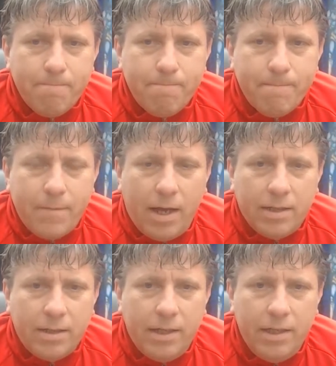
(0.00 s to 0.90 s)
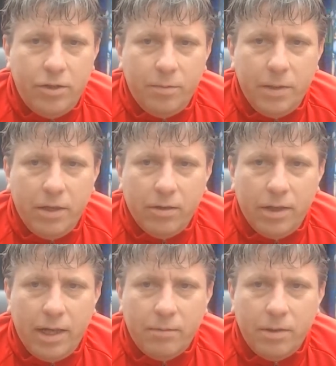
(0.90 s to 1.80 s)
That's it. He should be gone
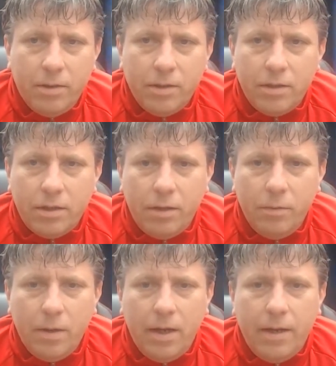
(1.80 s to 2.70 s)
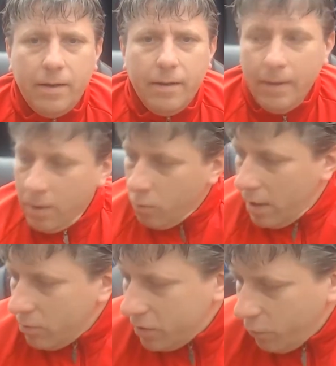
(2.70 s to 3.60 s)
now. So what
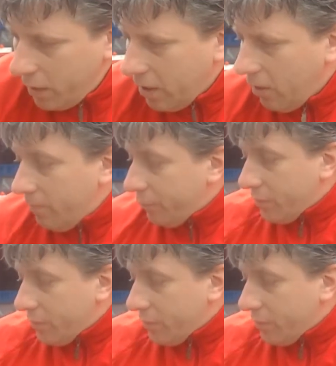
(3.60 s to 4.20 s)
else have we got?